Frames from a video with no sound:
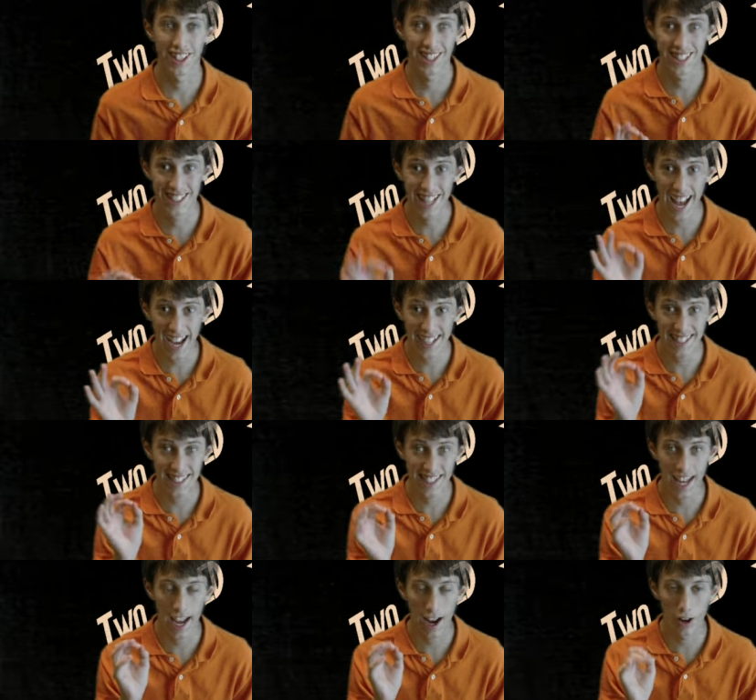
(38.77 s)
an
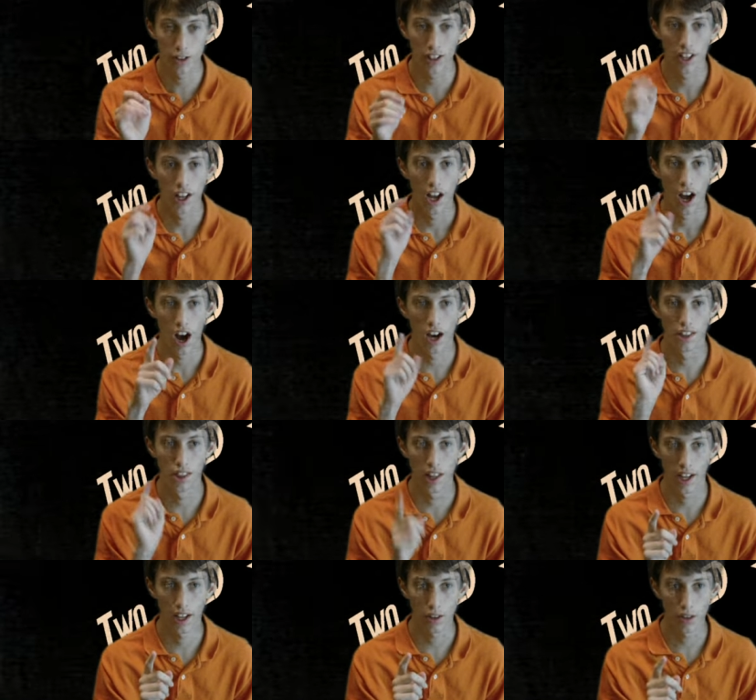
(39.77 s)
exact count on
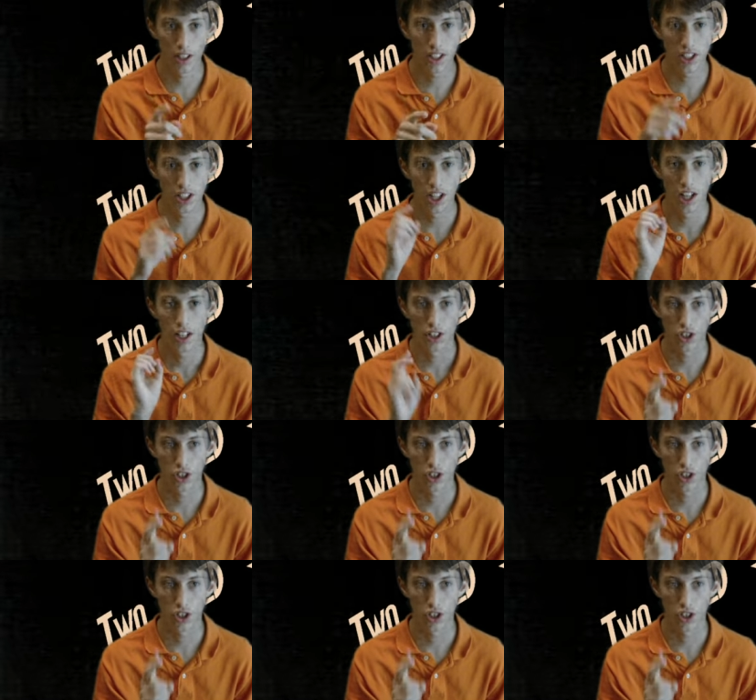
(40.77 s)
language,